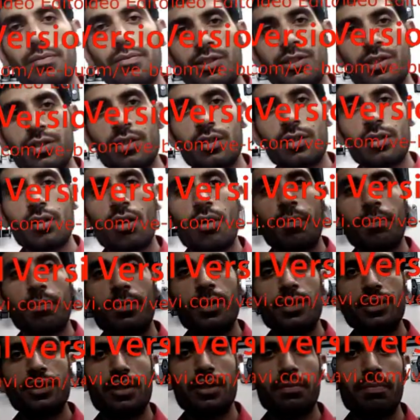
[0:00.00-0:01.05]
commissioning,
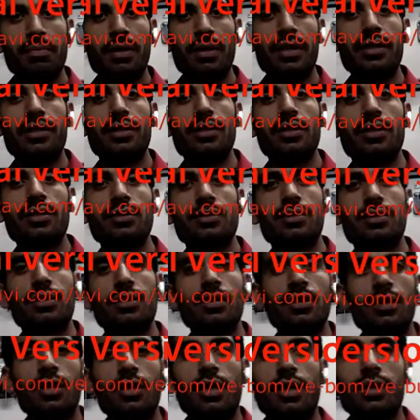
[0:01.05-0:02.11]
operation, maintenance,
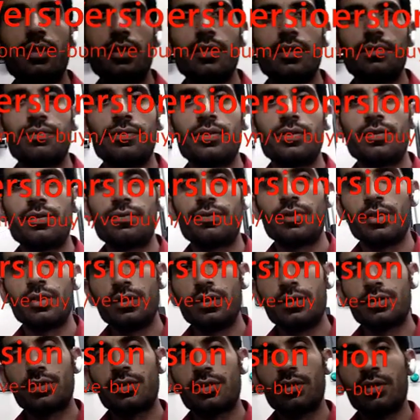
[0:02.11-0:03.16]
and different
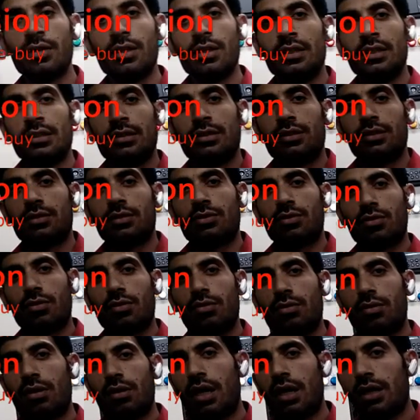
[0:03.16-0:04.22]
fields.
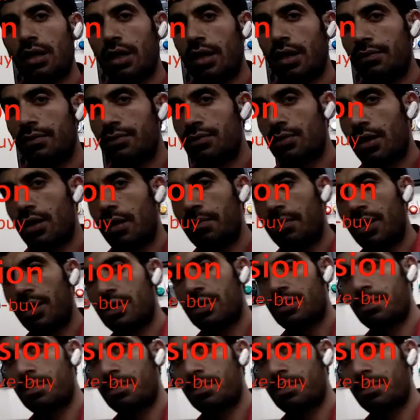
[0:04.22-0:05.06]
So I have some